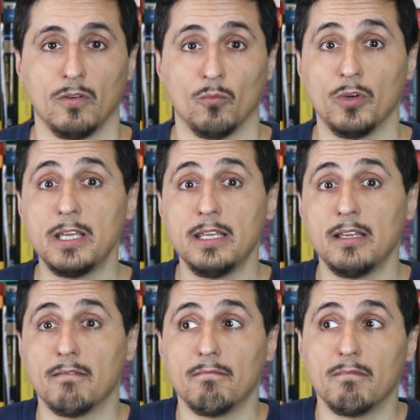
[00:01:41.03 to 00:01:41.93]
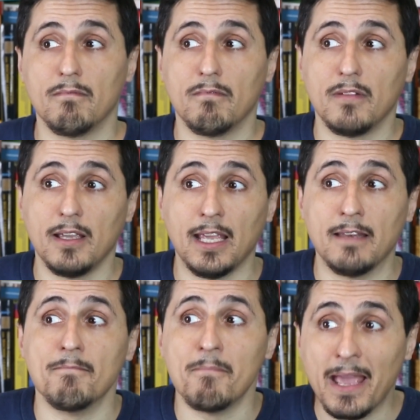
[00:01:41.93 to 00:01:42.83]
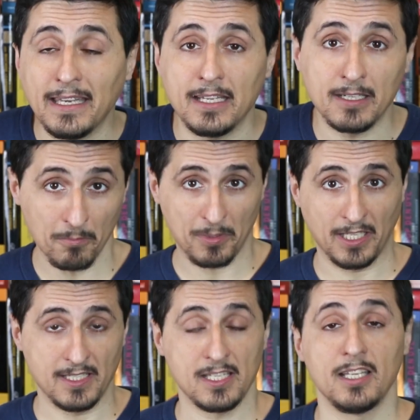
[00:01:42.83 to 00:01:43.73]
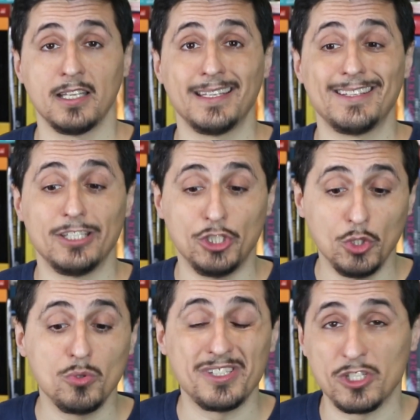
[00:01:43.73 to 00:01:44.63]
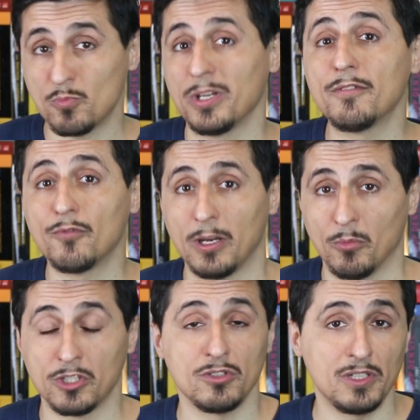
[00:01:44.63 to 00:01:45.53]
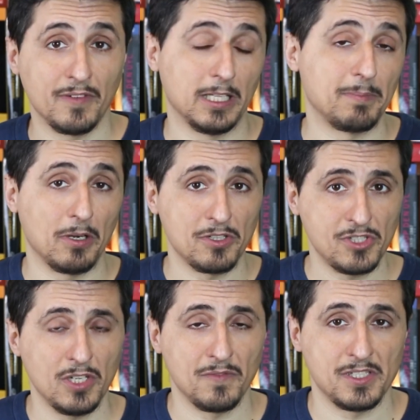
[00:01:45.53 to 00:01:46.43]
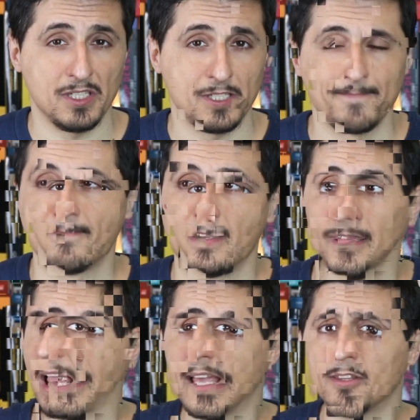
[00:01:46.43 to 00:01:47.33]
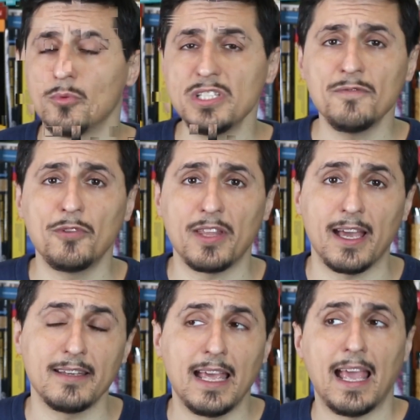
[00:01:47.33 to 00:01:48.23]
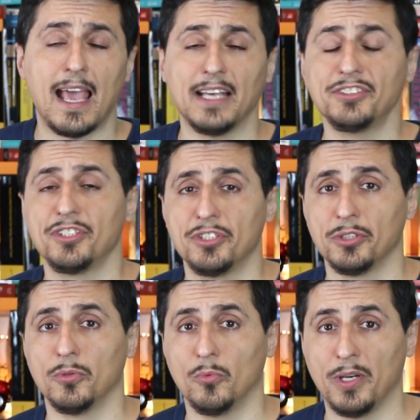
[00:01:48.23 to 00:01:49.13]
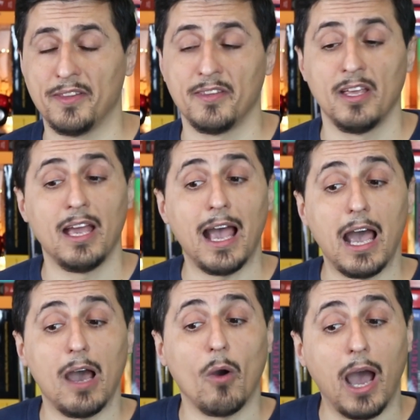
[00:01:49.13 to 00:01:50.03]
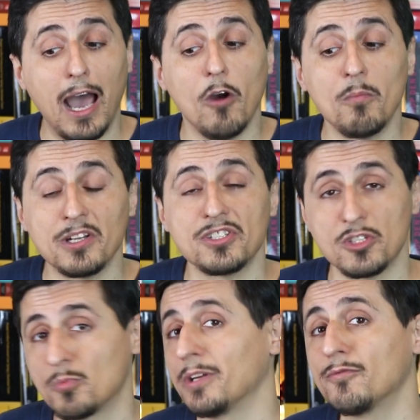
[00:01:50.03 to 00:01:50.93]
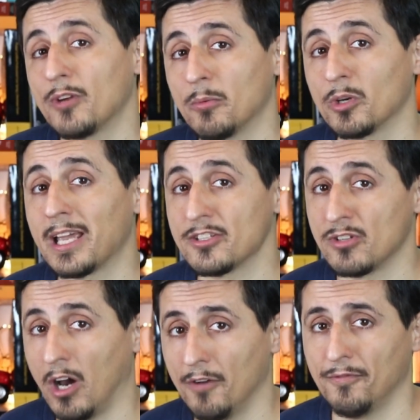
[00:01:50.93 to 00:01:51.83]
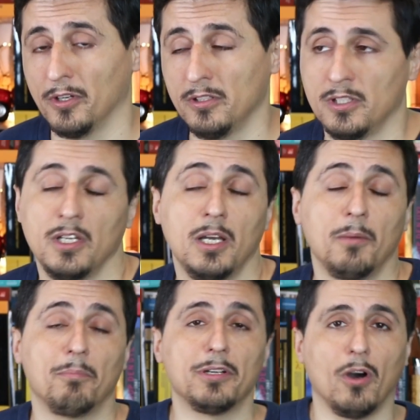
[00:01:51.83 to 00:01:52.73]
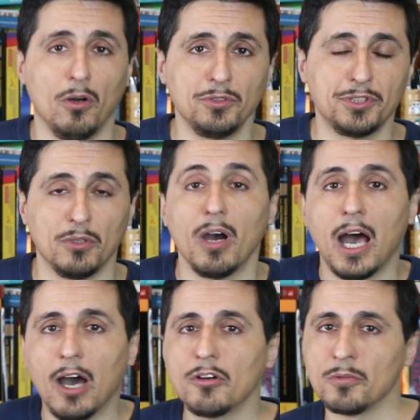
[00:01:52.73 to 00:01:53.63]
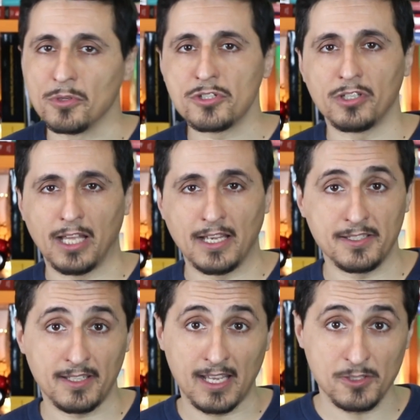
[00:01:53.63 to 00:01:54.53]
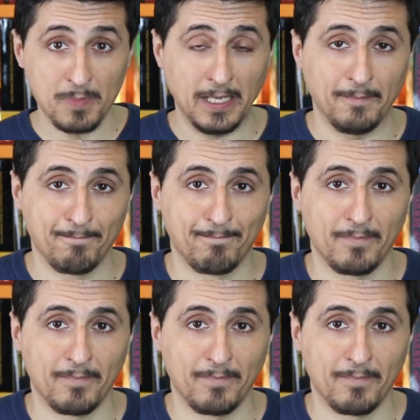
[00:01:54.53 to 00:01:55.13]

We, in many companies, use the Spring framework to develop our services. And the reason for that has to do with how much the Spring framework has to offer, but also how commercialized it has been.